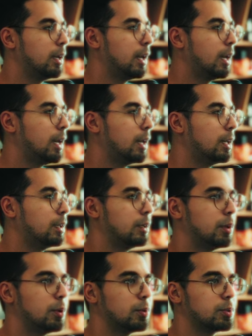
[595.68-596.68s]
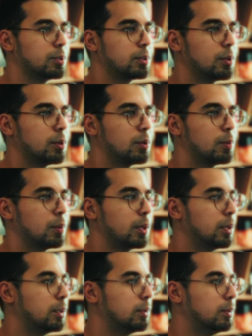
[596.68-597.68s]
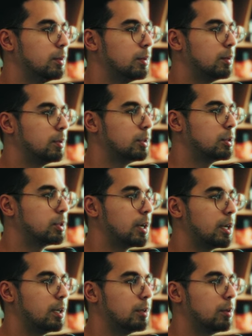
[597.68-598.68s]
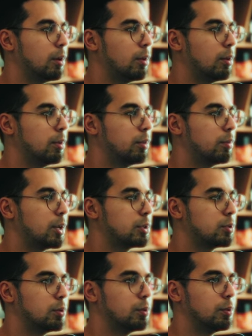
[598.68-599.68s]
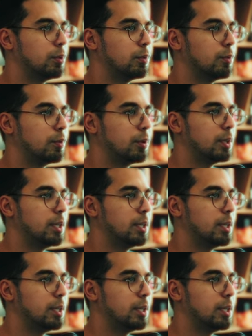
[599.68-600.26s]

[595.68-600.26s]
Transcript: And also we're gonna do the shine threshold for